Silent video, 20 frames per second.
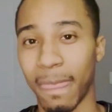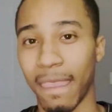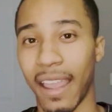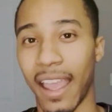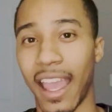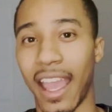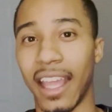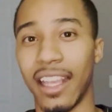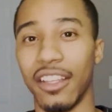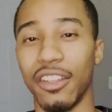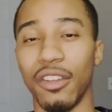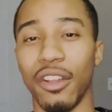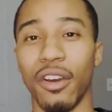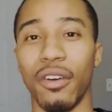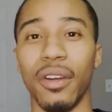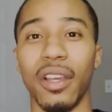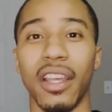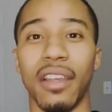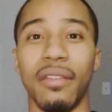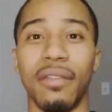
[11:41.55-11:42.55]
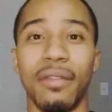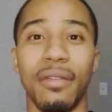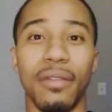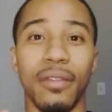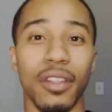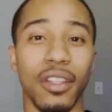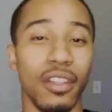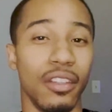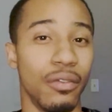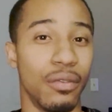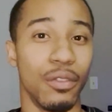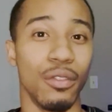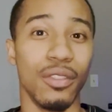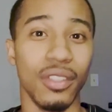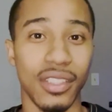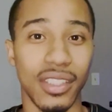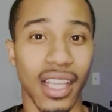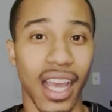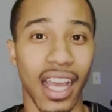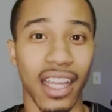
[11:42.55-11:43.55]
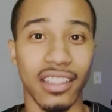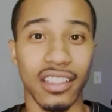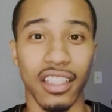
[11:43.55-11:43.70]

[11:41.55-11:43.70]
And if you decide